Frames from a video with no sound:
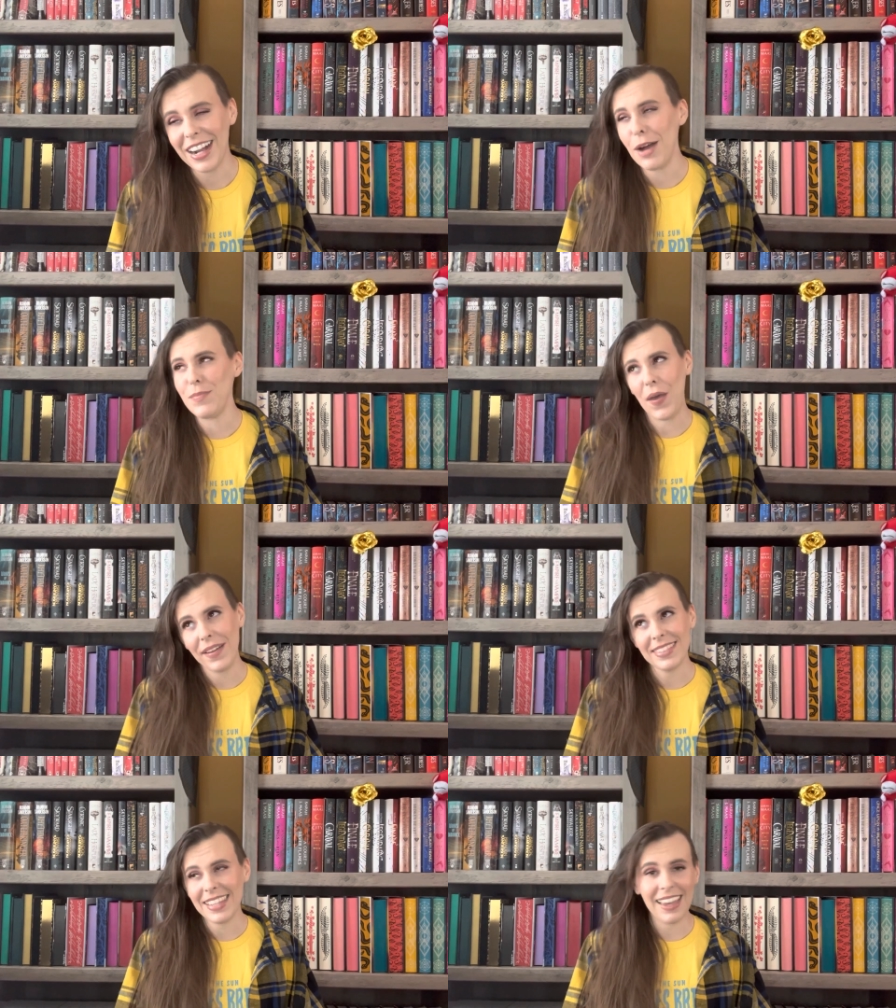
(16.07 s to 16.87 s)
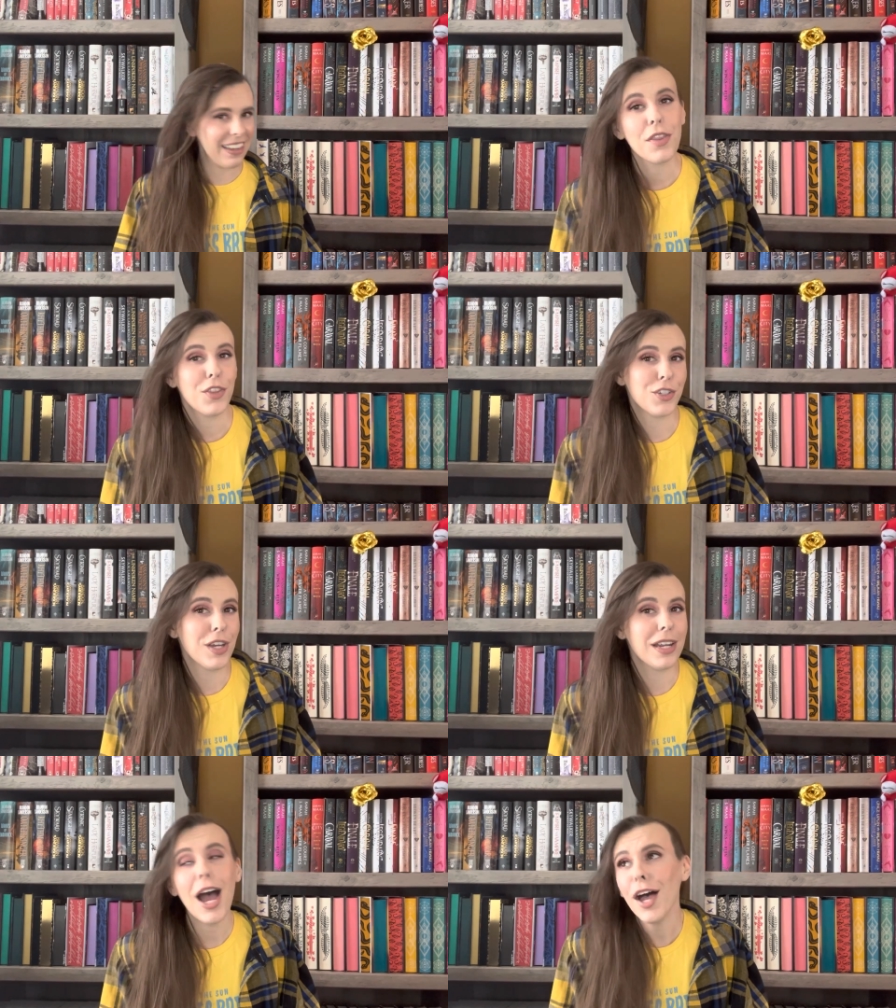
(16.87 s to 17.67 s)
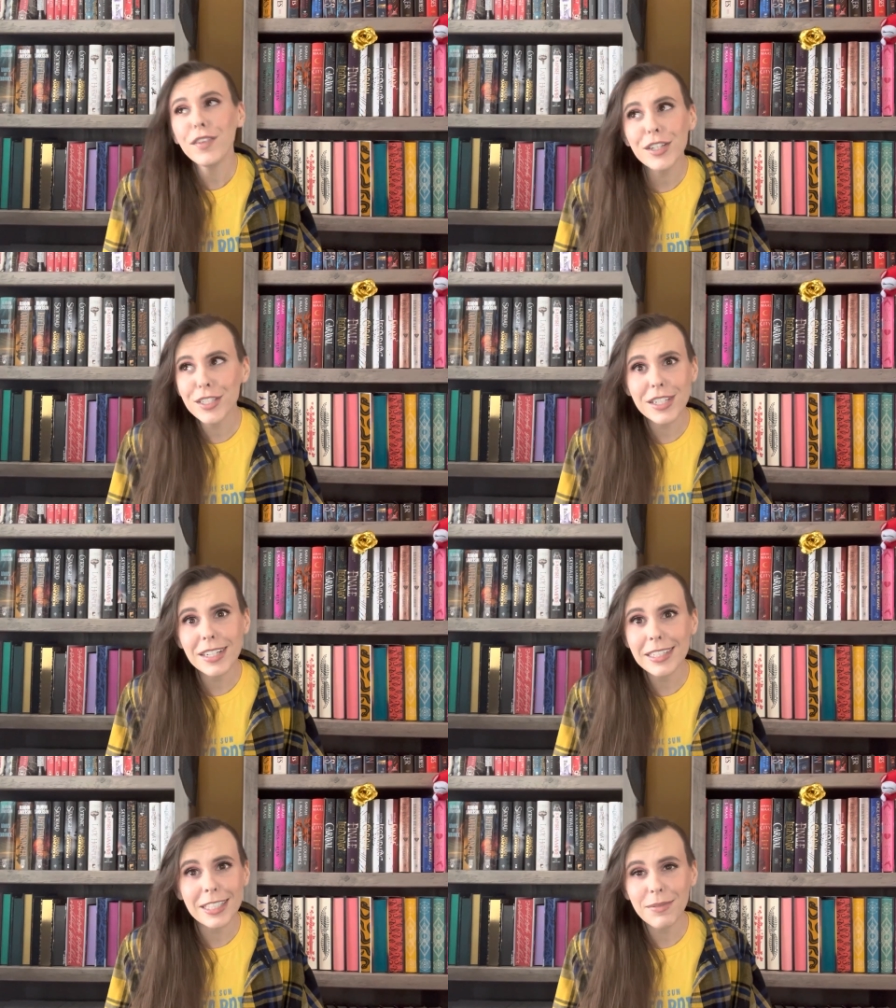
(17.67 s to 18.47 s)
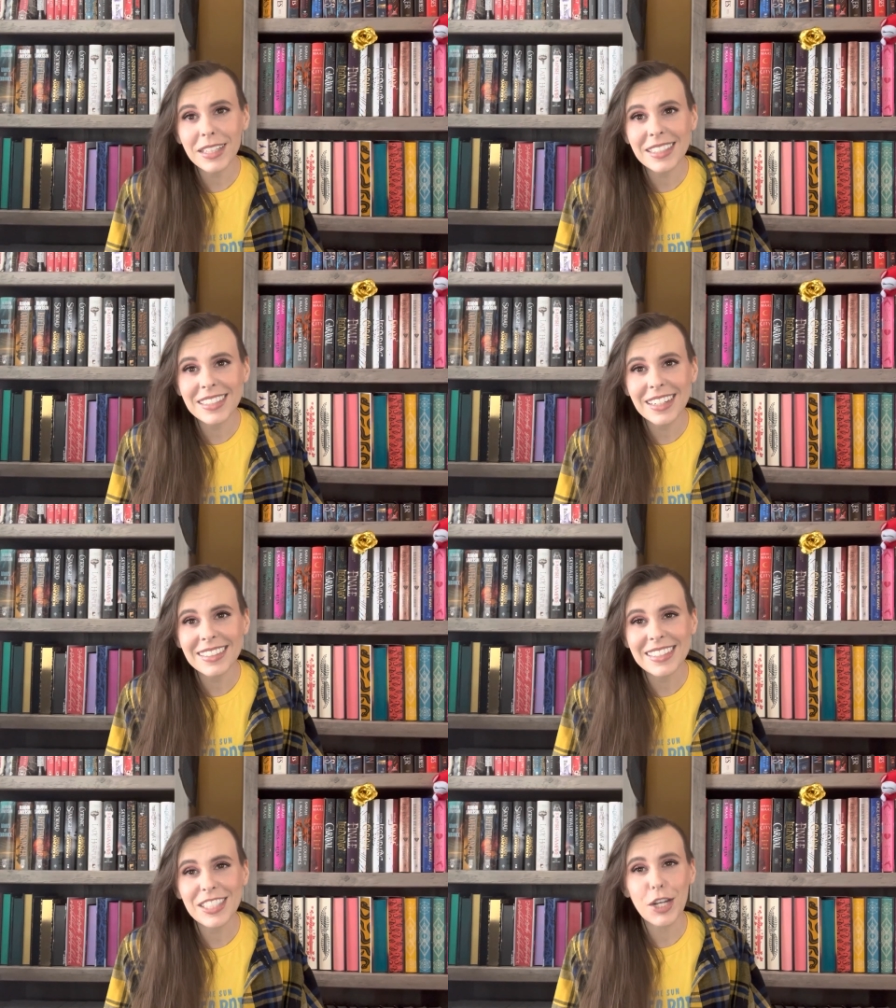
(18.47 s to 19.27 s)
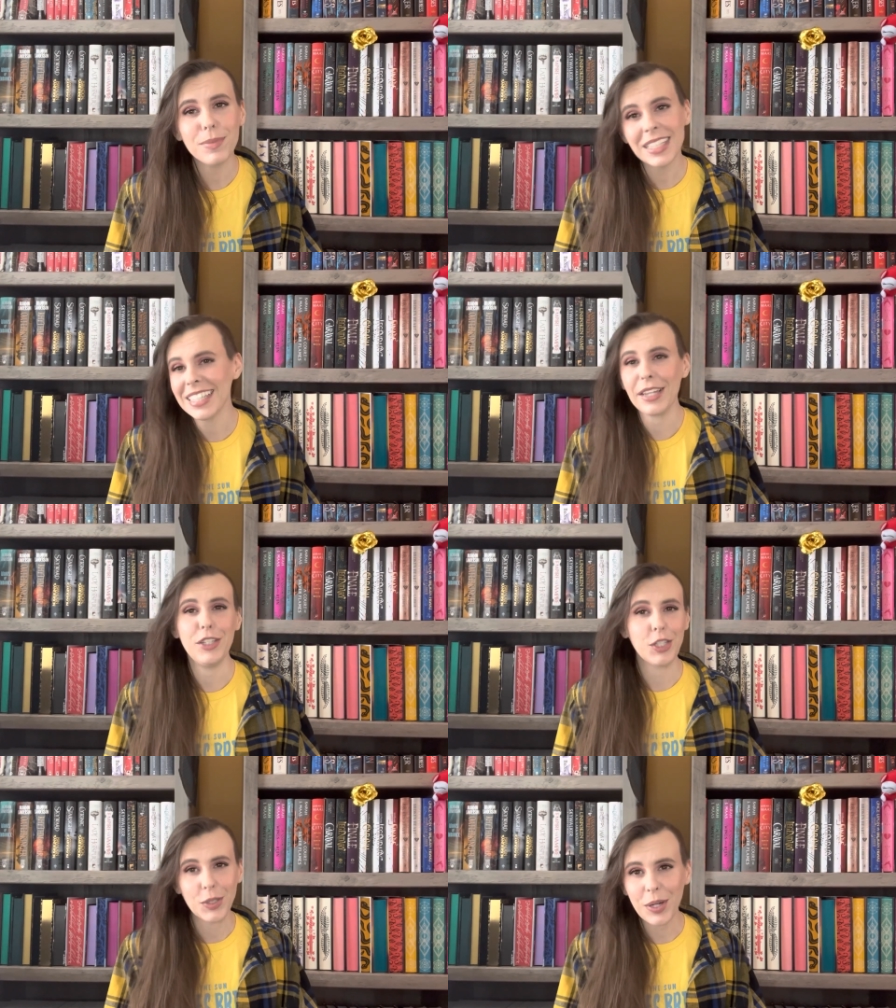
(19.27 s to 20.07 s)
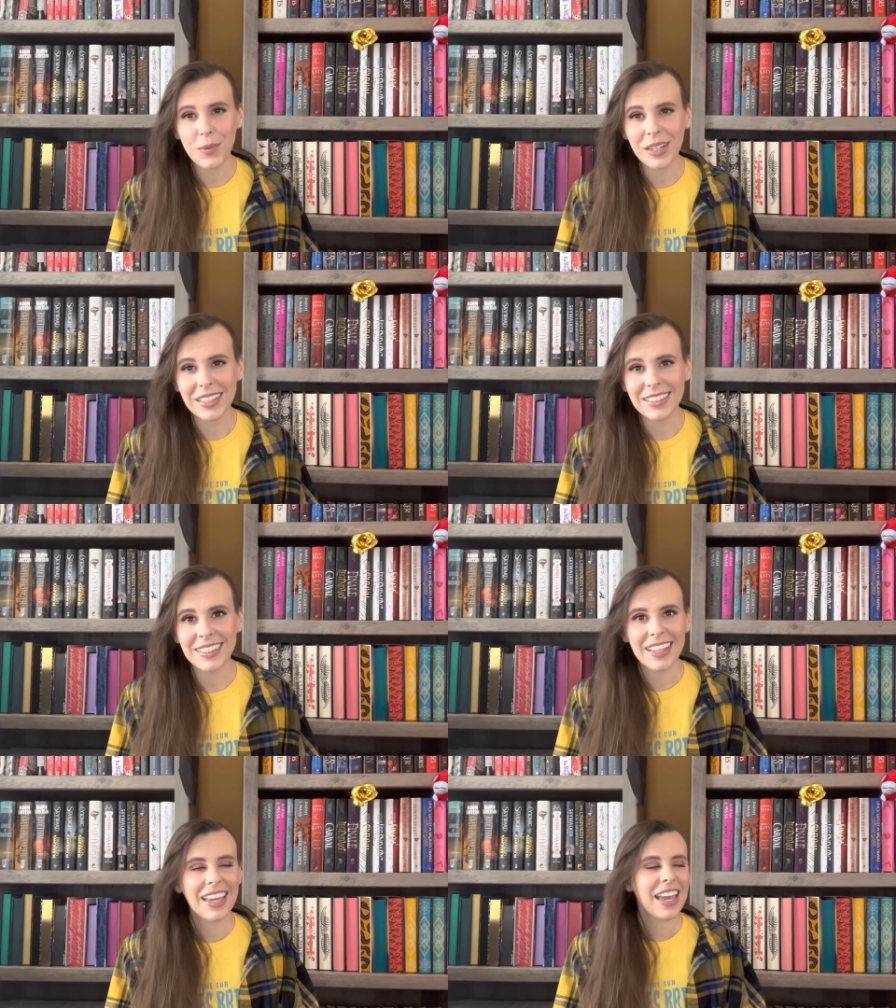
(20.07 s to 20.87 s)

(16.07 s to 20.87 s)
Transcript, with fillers: I'm not saying there's not other series I'm gonna start this year, because I know I will.